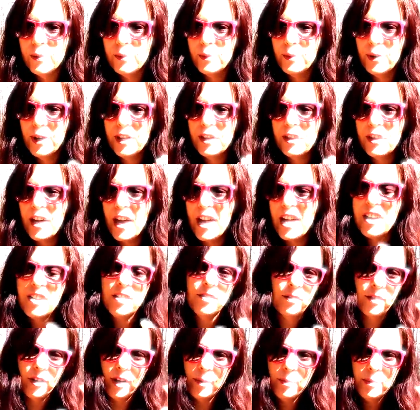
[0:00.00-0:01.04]
with a
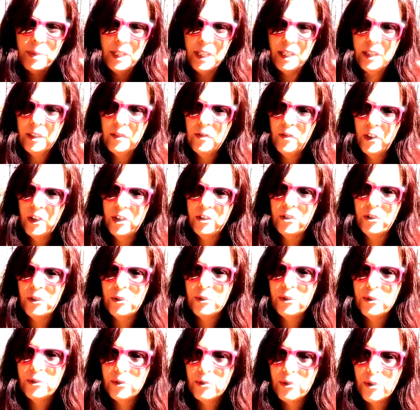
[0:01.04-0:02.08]
completely
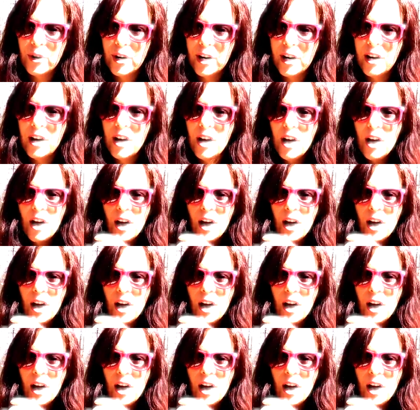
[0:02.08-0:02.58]
fictional story.